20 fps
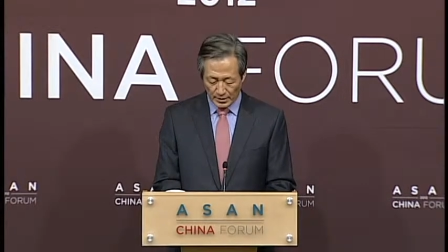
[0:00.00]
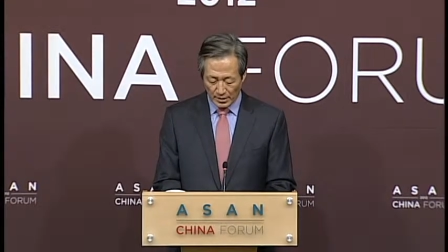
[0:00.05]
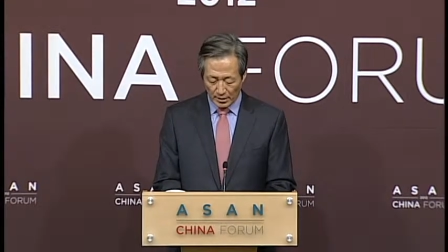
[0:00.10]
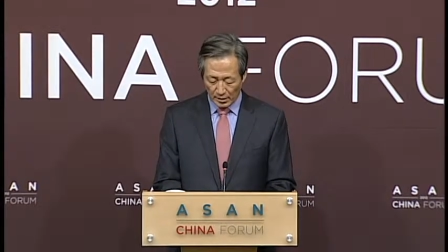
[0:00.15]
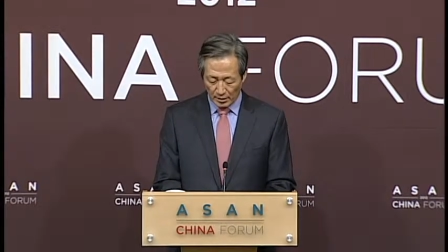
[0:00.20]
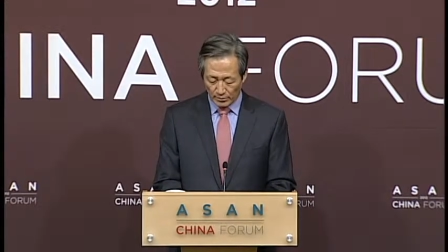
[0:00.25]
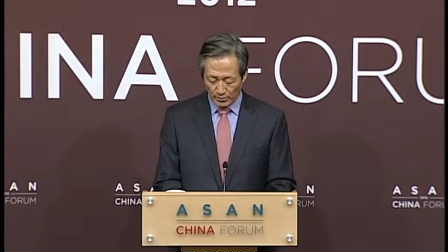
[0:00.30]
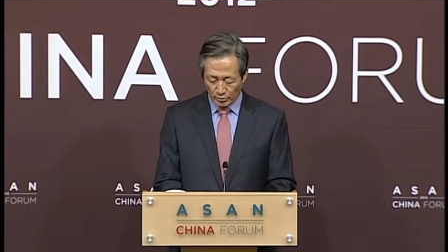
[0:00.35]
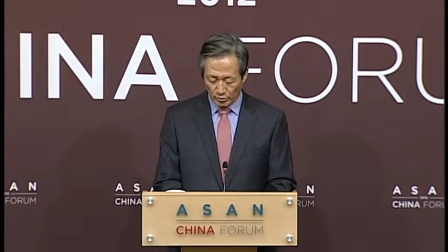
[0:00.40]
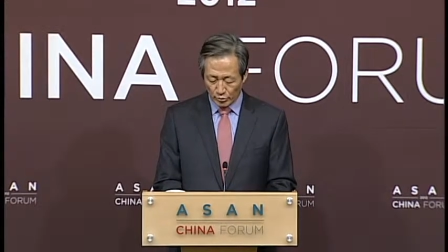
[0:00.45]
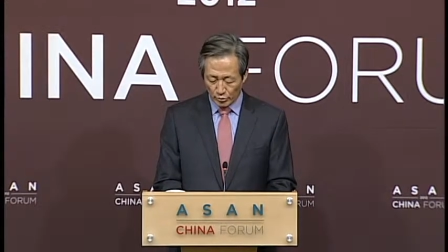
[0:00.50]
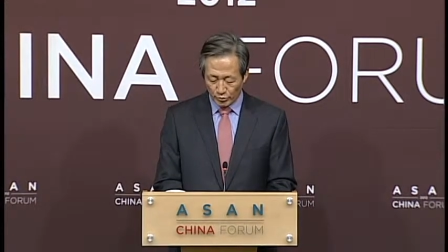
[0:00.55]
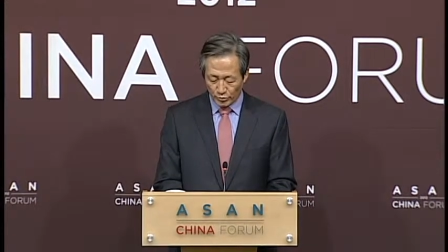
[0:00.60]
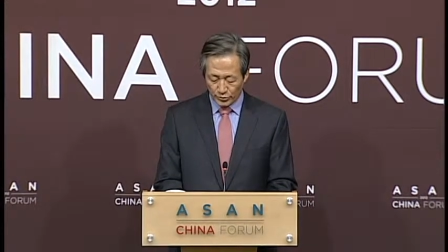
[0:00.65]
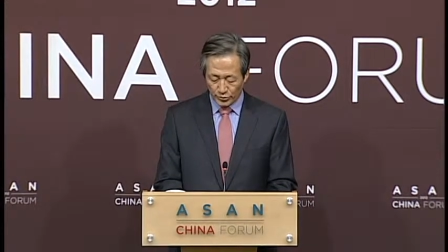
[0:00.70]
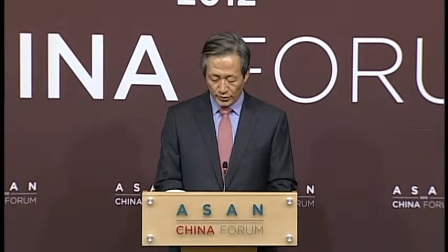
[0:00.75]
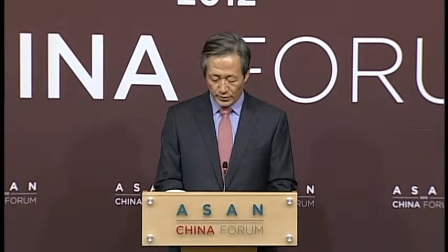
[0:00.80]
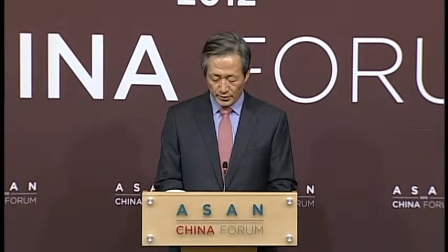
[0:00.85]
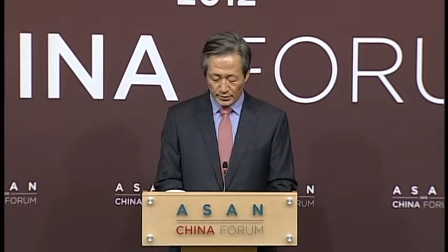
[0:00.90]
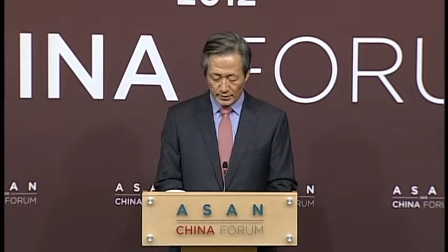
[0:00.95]
of
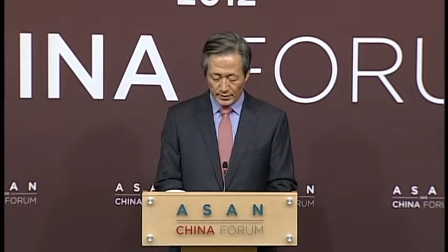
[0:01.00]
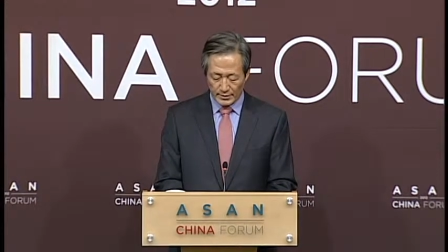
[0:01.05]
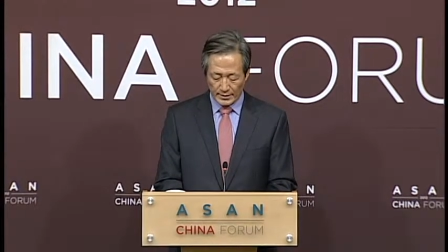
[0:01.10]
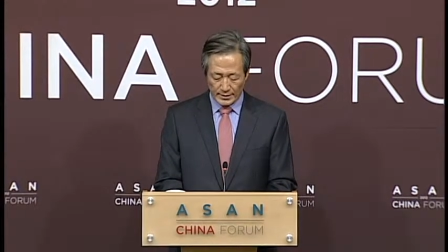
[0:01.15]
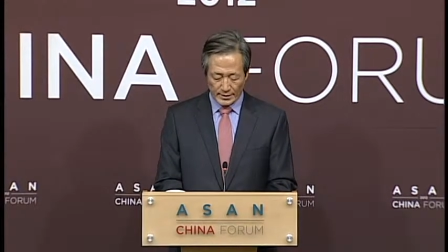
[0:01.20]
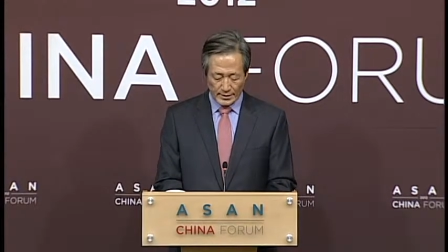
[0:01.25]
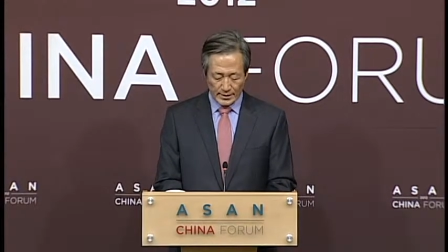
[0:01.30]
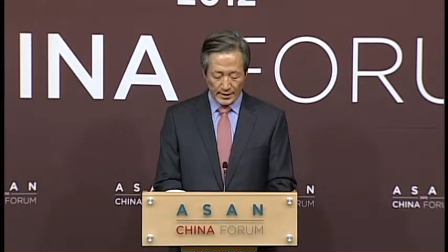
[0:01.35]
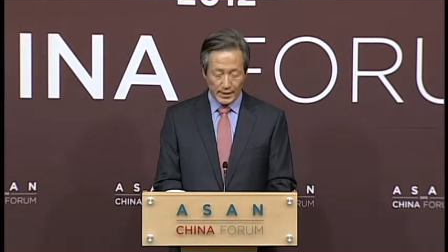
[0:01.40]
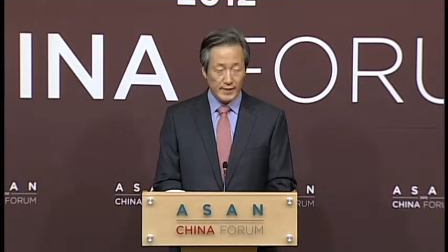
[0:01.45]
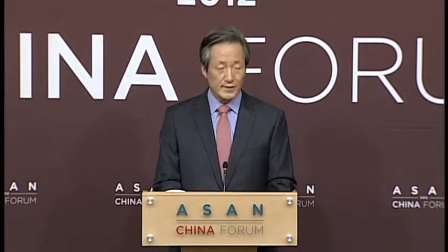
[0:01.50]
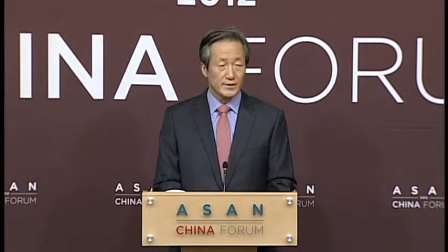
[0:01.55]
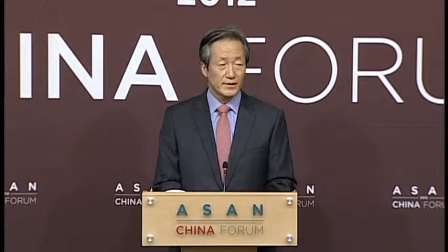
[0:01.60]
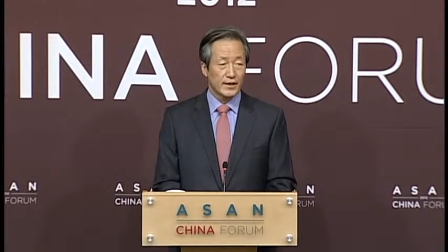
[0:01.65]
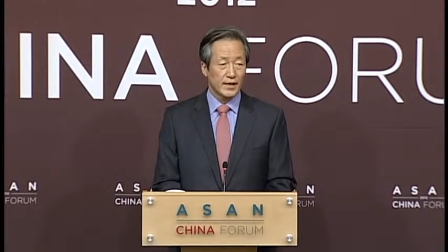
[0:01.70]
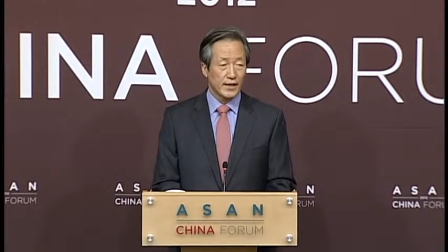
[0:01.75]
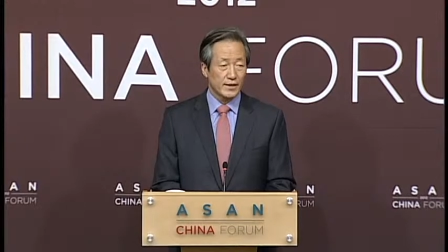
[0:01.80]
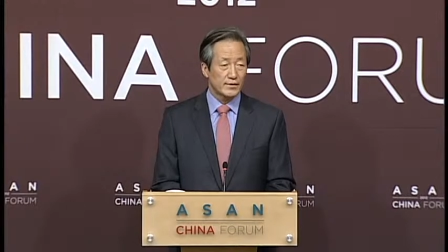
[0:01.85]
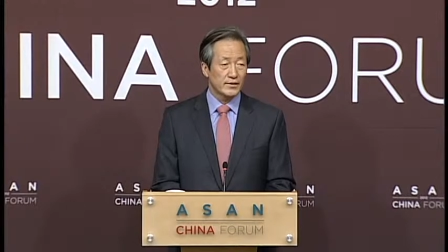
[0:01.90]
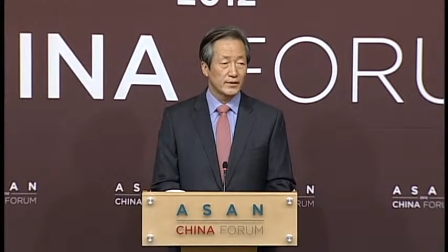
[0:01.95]
Goguryeo as
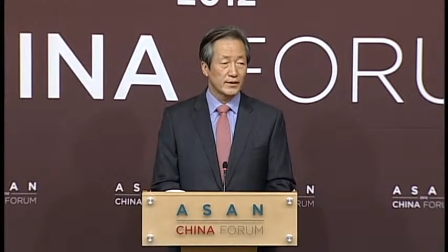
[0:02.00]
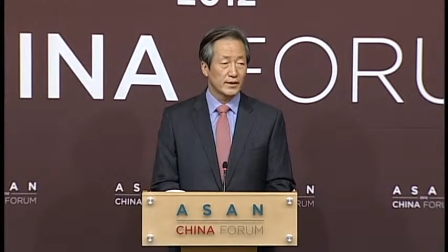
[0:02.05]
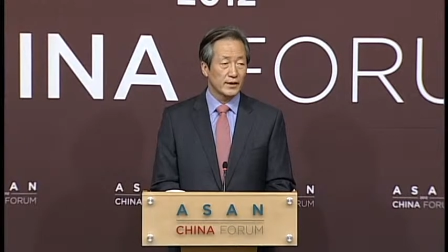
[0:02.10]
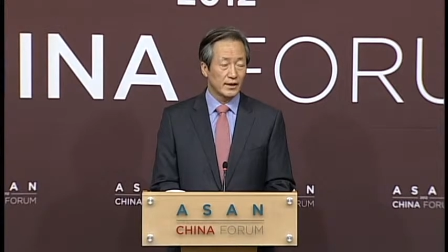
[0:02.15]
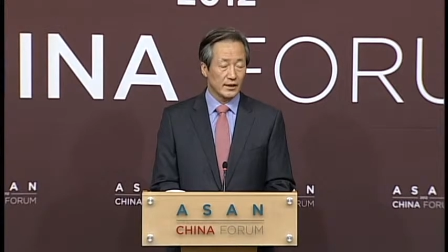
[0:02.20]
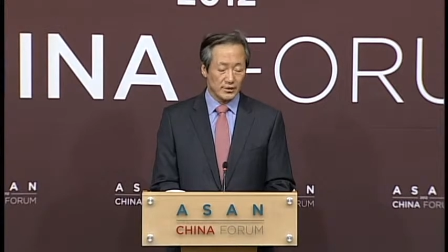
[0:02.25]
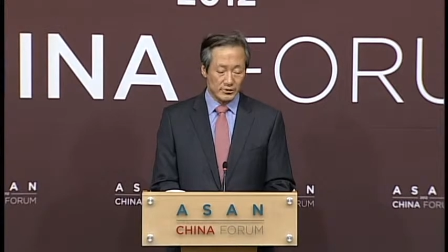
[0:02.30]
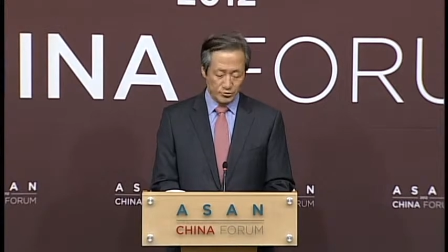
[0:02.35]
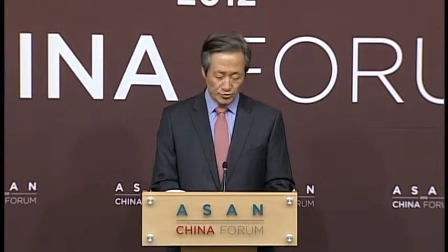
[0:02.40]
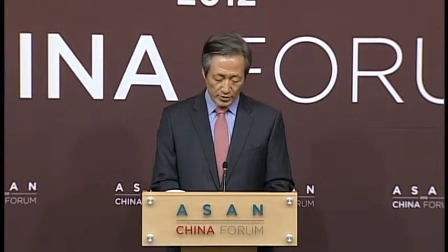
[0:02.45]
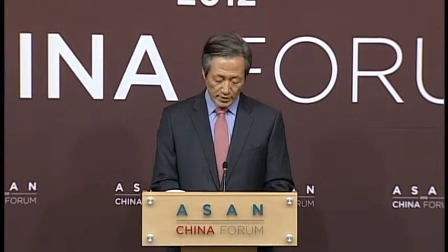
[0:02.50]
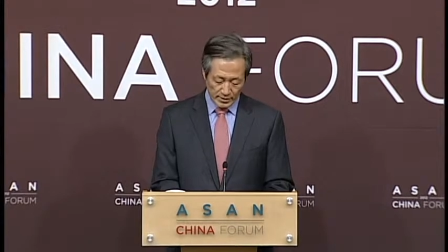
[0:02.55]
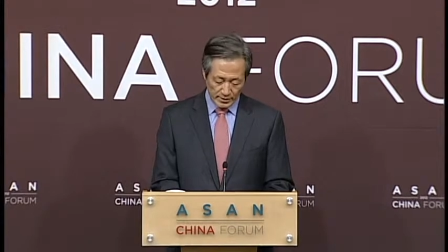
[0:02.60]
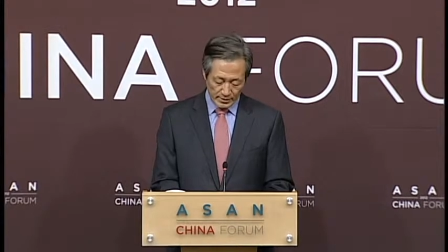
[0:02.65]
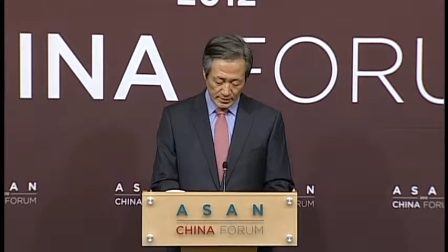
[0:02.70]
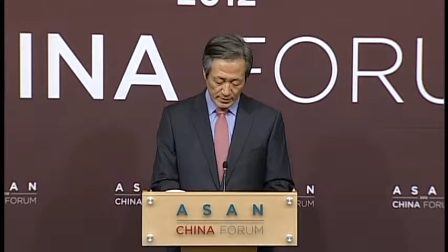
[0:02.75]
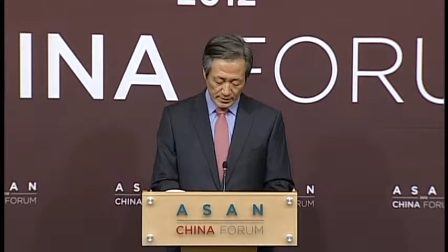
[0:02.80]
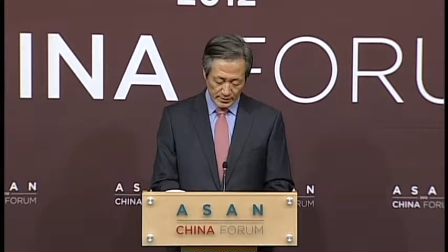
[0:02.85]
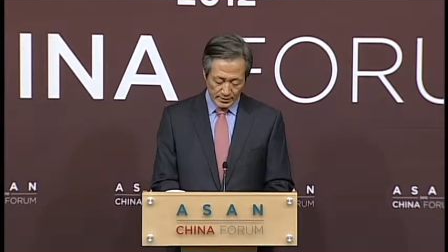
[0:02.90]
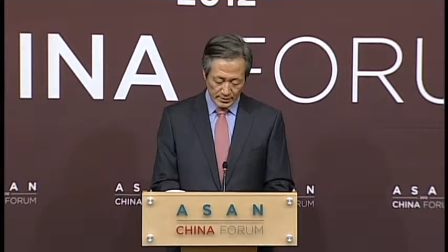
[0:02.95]
ethnically
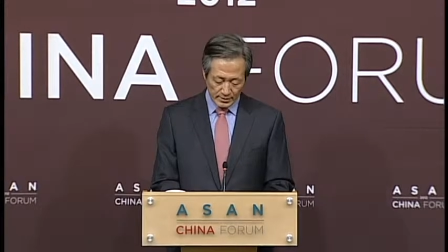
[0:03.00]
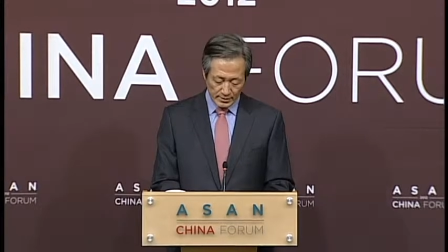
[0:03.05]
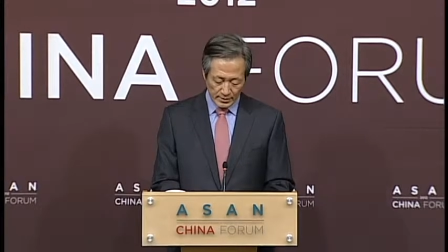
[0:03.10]
Chinese.